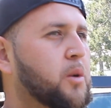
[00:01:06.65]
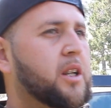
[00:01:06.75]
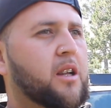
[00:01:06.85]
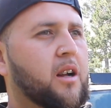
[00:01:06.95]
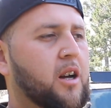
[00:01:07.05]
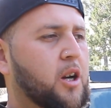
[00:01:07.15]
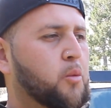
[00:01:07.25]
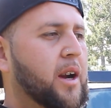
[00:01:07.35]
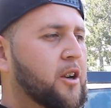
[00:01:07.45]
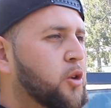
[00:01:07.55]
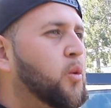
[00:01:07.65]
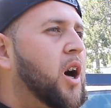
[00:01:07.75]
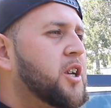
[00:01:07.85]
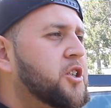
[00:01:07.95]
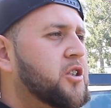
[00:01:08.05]
with the regular
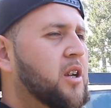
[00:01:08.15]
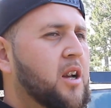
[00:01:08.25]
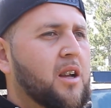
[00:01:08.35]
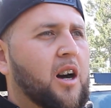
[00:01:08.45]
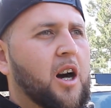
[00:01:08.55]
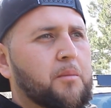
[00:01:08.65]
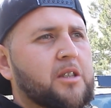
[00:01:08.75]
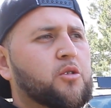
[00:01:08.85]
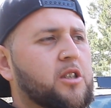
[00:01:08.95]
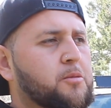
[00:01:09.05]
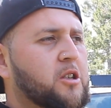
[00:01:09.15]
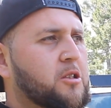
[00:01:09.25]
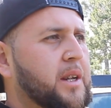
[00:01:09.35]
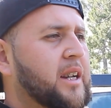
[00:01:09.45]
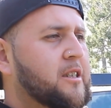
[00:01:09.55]
wash. This was supposed
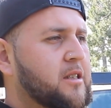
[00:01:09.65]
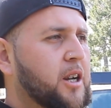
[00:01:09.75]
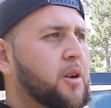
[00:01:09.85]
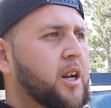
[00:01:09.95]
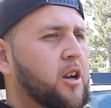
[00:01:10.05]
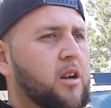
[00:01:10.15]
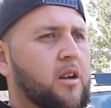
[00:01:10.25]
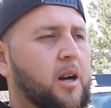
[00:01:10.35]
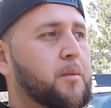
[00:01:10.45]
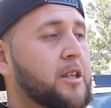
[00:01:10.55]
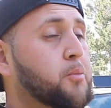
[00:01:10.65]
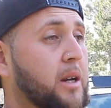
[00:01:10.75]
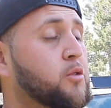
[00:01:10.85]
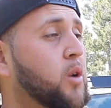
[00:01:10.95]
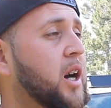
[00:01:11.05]
to be an exterior
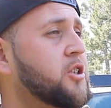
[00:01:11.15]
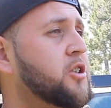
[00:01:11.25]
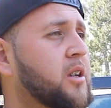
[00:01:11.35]
express wash.